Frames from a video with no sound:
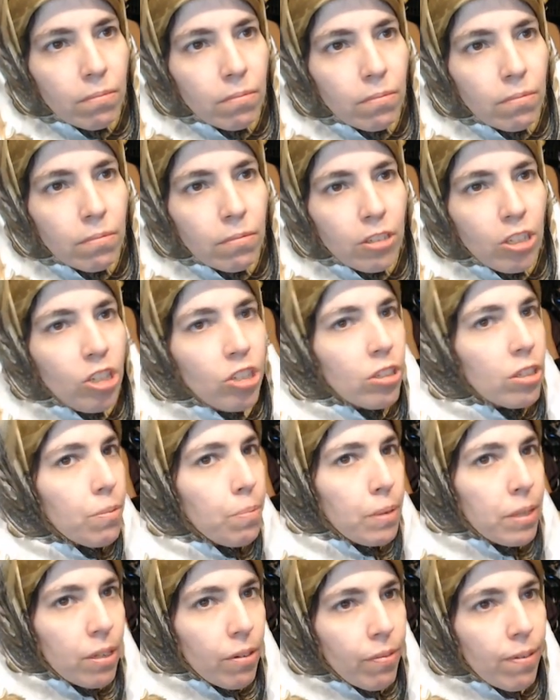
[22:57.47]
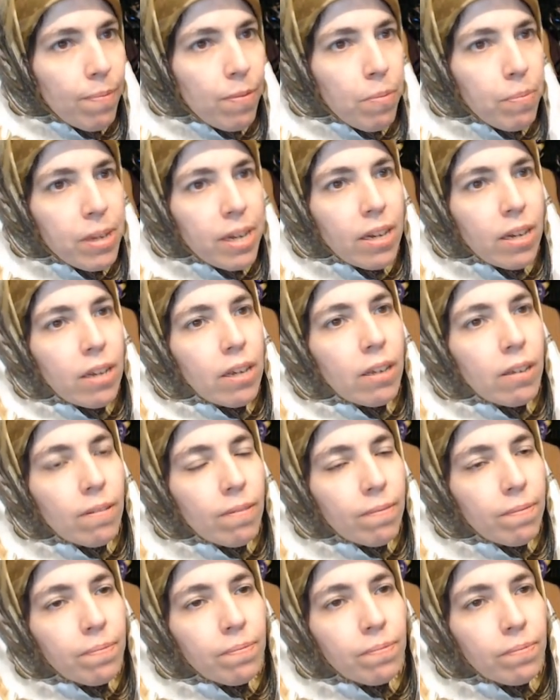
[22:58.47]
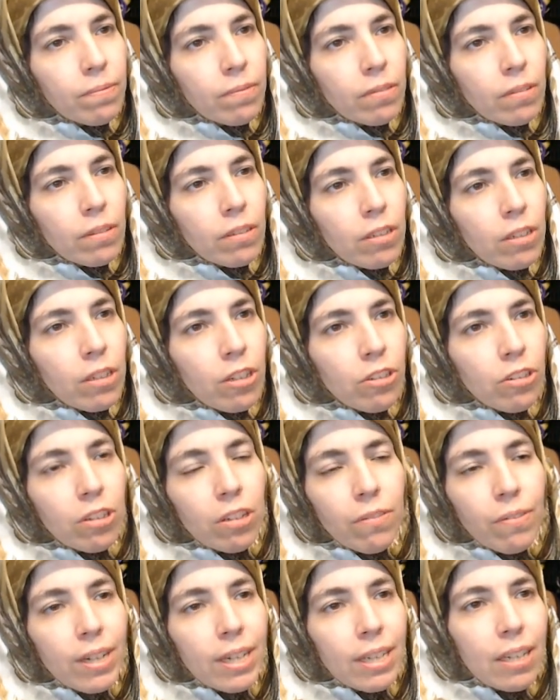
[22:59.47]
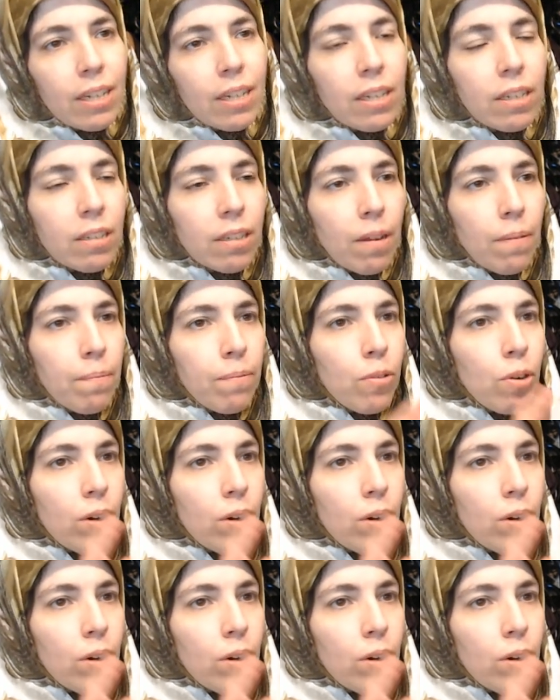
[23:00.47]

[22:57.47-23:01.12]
He should have been there from the beginning. So the fact that he's somewhat